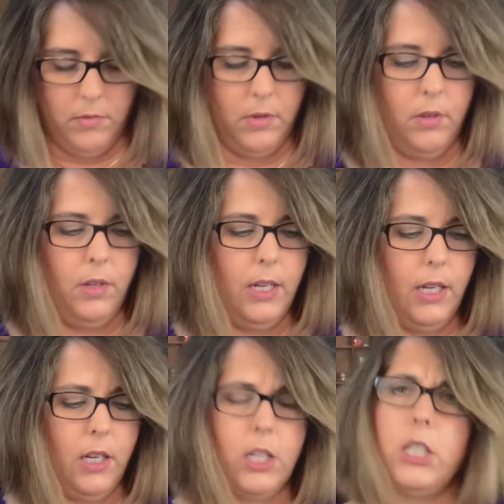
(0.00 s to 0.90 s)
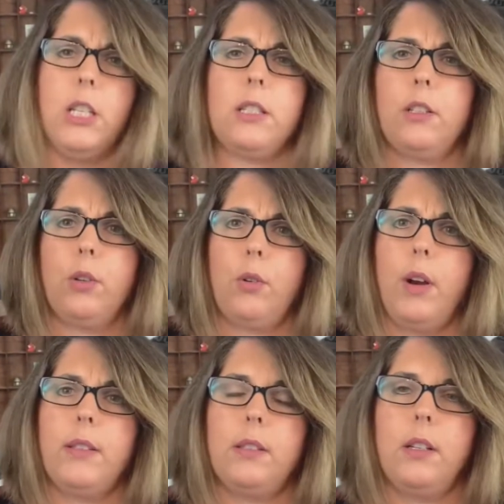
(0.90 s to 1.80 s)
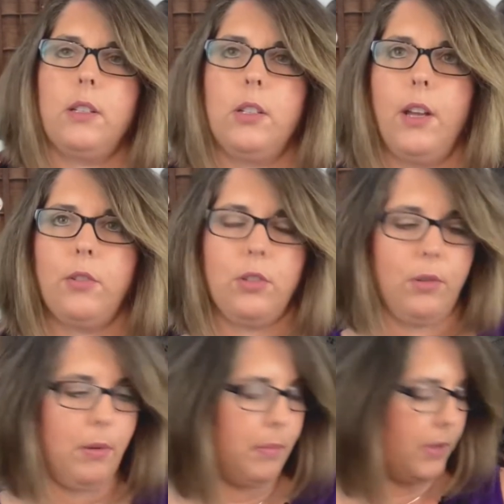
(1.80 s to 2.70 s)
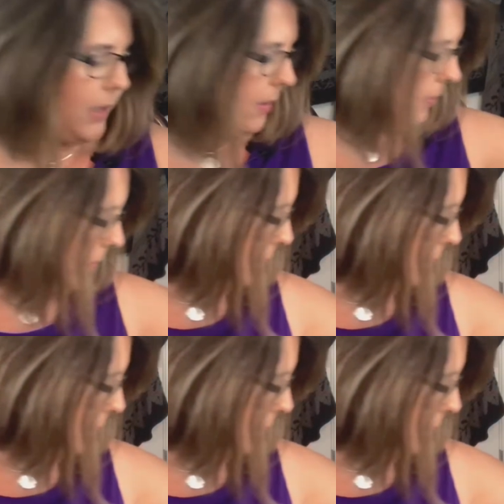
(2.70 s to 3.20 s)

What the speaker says: knitting, and she does a little cross stitch now too, I believe.